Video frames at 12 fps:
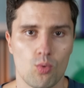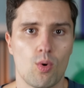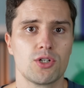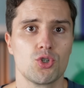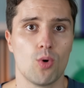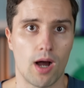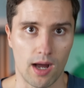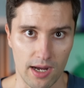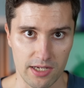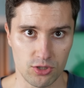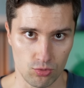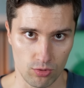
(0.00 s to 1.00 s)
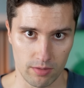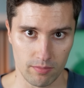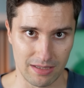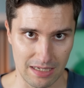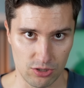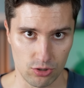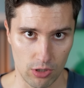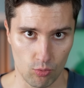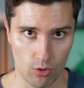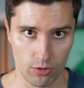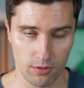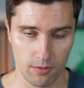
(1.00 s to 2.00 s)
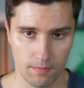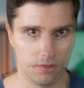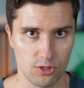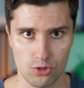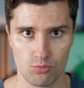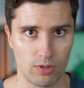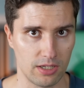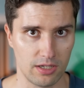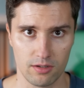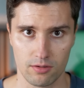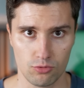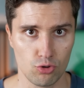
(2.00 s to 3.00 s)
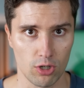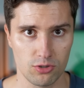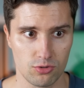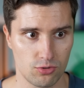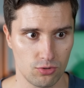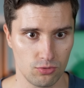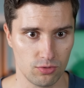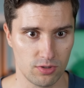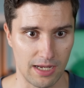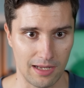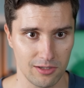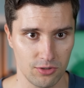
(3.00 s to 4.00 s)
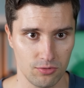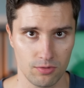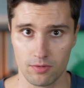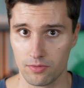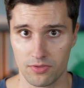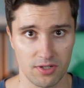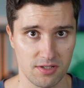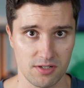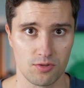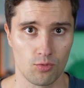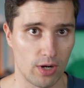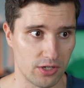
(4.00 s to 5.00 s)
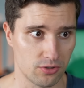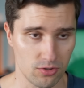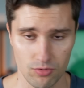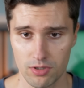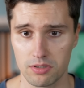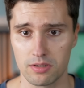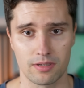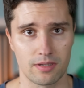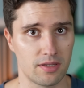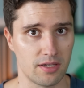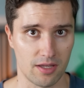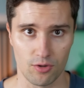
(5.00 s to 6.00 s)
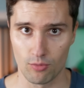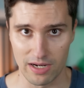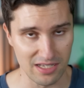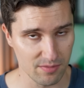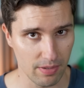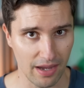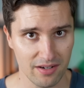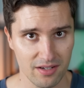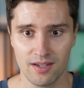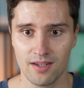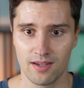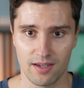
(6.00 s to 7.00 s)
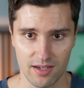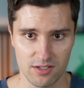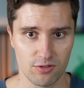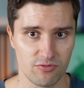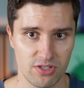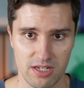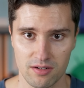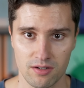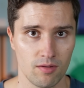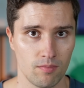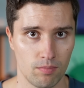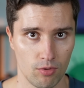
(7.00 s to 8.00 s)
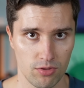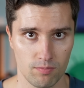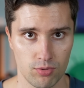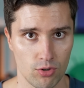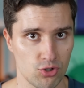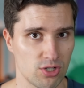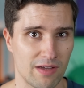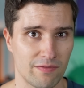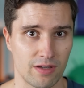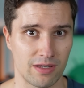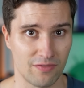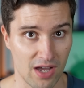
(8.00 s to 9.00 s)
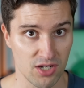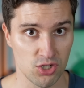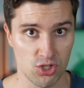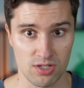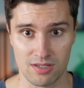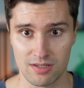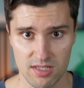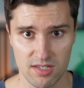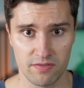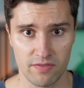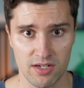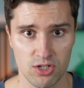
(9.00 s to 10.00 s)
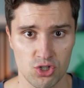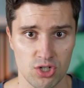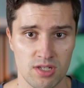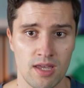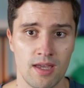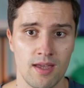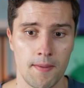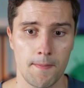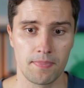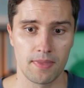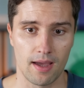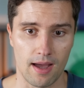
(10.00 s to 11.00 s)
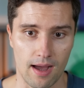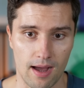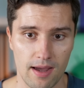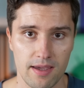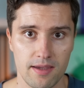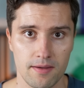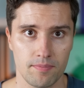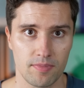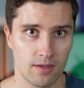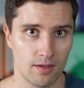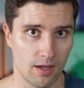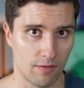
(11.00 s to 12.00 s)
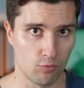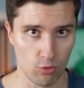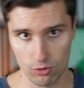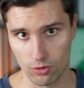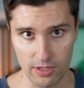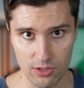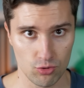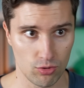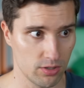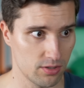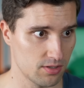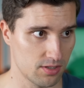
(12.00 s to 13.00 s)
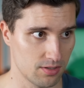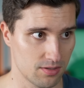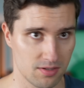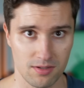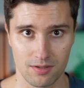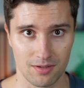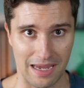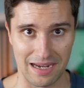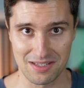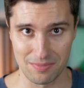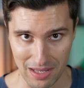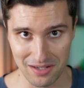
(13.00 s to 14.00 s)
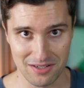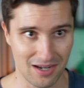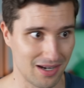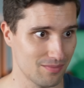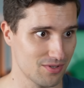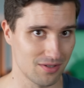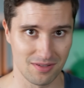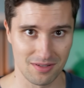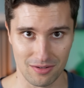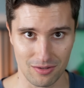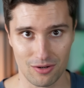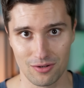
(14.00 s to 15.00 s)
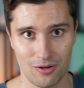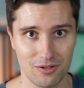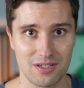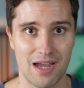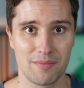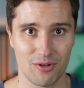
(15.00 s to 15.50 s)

what do I do in my day-to-day work? This is really not to tell you this is the way to do it, the other way is bad. As you've seen, both approaches have advantages and disadvantages. I have worked on Android since XML time, since a long time